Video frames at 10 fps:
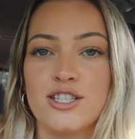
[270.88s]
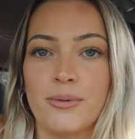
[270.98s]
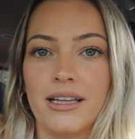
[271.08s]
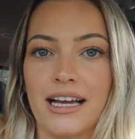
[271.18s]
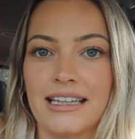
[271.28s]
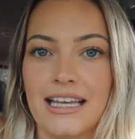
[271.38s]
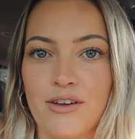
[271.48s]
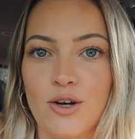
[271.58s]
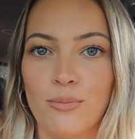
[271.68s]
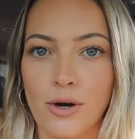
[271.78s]
So we're like
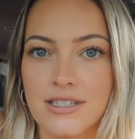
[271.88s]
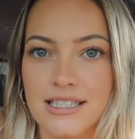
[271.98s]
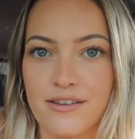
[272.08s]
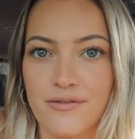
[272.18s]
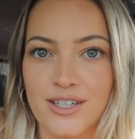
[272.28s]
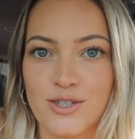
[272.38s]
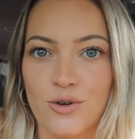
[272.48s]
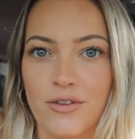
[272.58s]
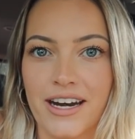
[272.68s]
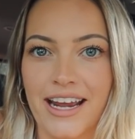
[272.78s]
leaving all boxes at the front
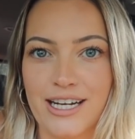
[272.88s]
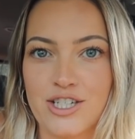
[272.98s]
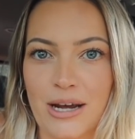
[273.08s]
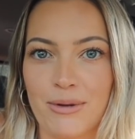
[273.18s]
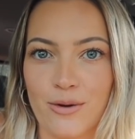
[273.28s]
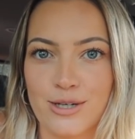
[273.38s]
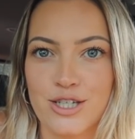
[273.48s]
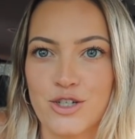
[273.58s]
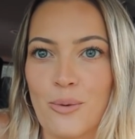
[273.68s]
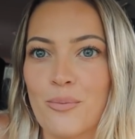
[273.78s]
door that each day we go into
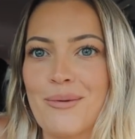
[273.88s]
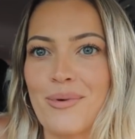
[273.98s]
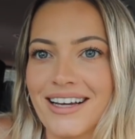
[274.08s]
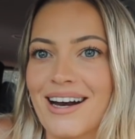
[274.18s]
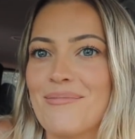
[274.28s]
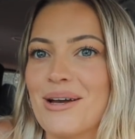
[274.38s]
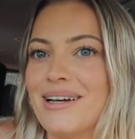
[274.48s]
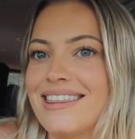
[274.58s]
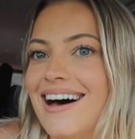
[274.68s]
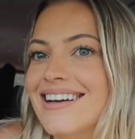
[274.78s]
the shop, we bring it up there
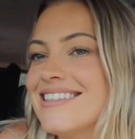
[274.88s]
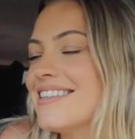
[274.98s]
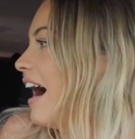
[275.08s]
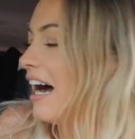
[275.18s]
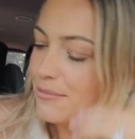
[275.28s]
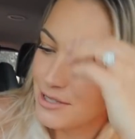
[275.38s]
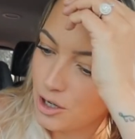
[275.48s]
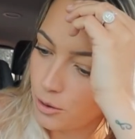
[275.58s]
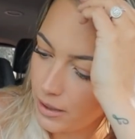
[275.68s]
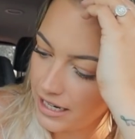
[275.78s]
with us. Um,
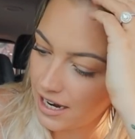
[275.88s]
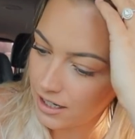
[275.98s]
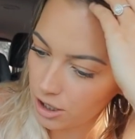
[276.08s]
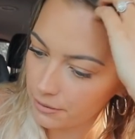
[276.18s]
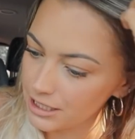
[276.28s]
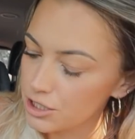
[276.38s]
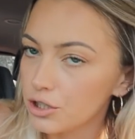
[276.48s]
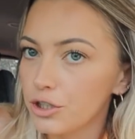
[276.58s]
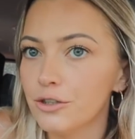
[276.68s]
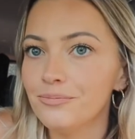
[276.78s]
so we are going
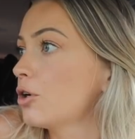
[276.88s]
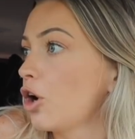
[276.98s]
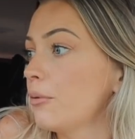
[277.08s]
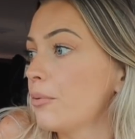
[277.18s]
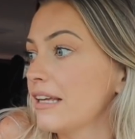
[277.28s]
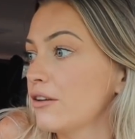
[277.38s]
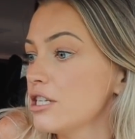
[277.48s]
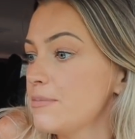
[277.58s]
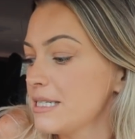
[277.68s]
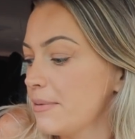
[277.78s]
to go bring
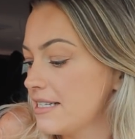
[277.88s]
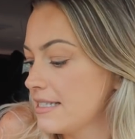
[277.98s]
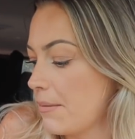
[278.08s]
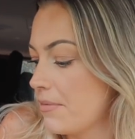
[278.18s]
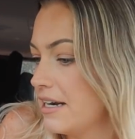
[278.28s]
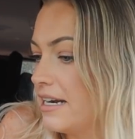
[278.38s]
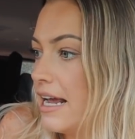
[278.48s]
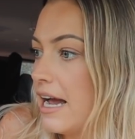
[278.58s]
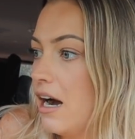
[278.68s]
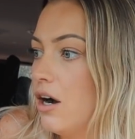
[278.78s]
those bits and pieces up there
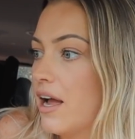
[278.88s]
now.